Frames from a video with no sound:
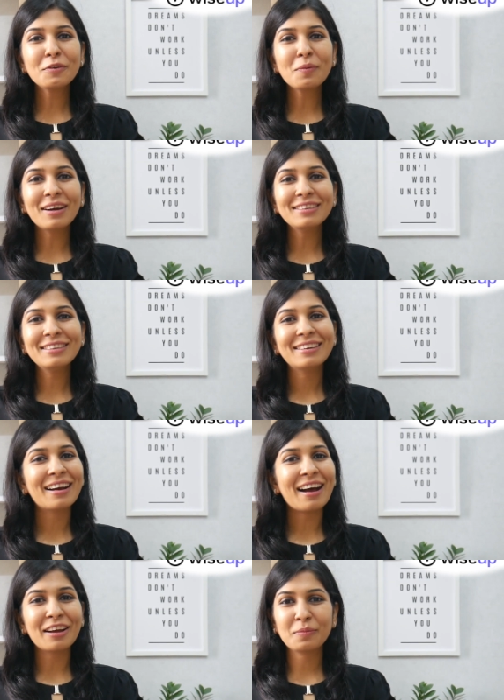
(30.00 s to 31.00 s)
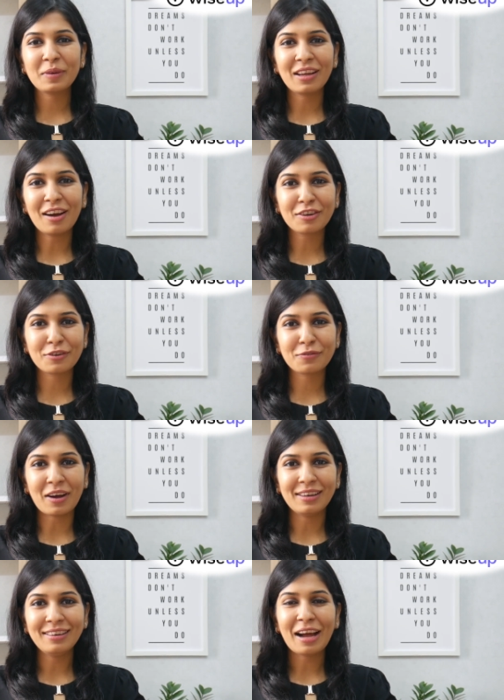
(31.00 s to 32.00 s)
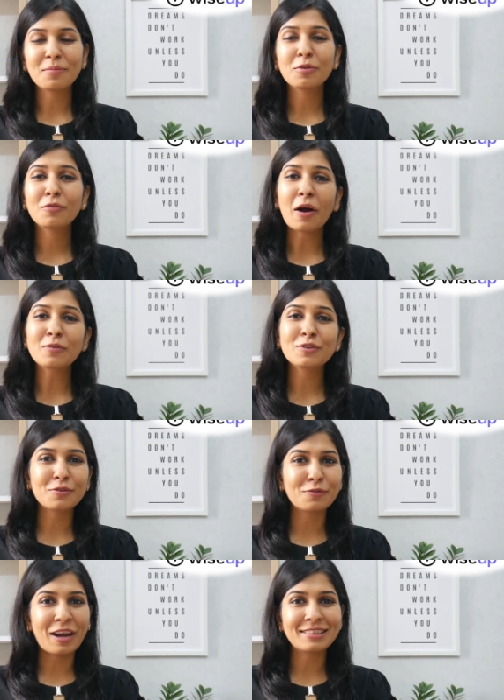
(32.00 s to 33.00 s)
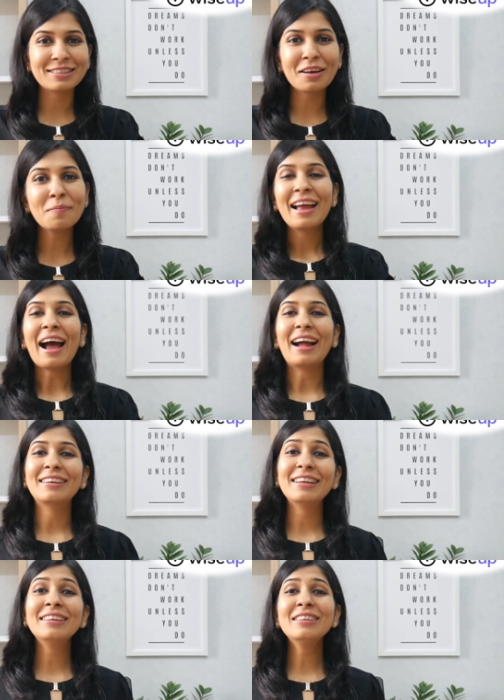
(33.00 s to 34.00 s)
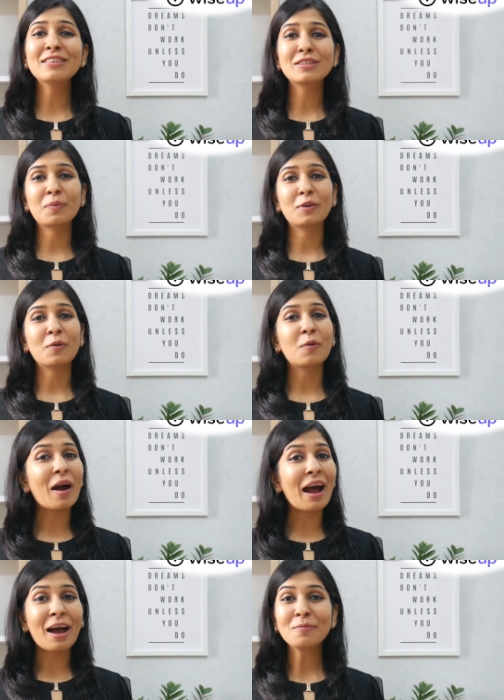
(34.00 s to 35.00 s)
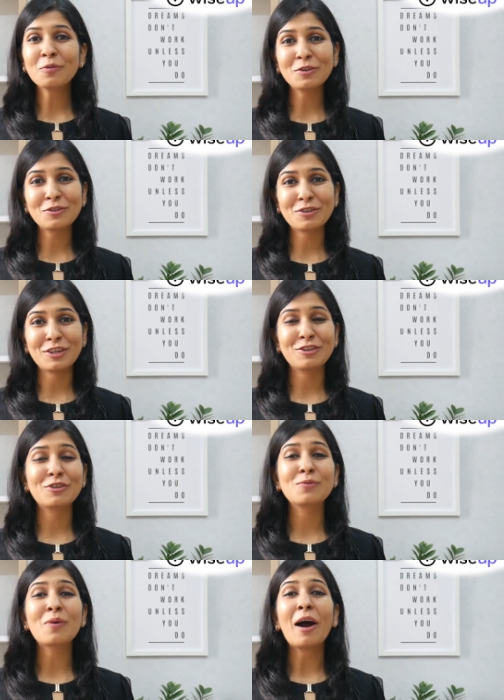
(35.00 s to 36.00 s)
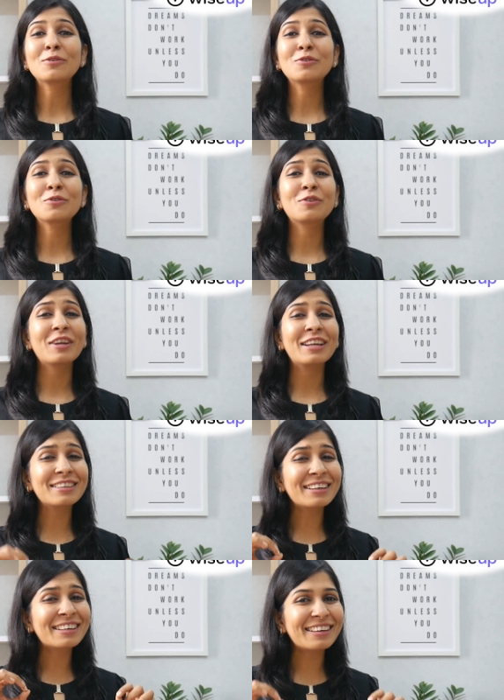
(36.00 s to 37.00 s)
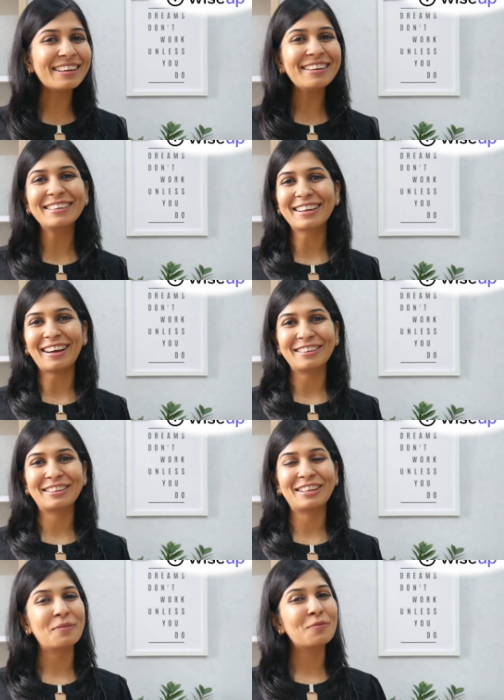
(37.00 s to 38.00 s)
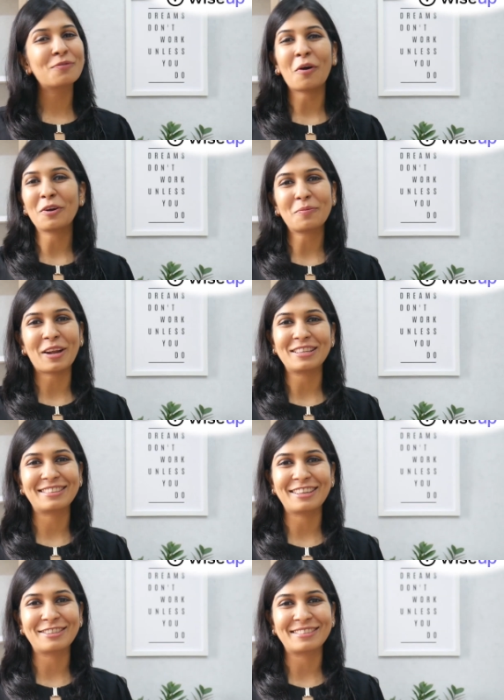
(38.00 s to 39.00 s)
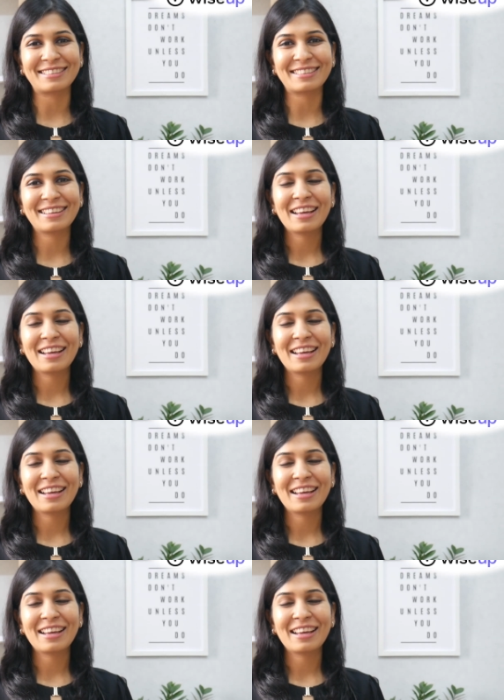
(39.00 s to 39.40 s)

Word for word: everyone. I'm Neha Agrawal. I'm the founder of Wise Up. And in this video, I'm going to teach you how to create a killer color theme for your presentations.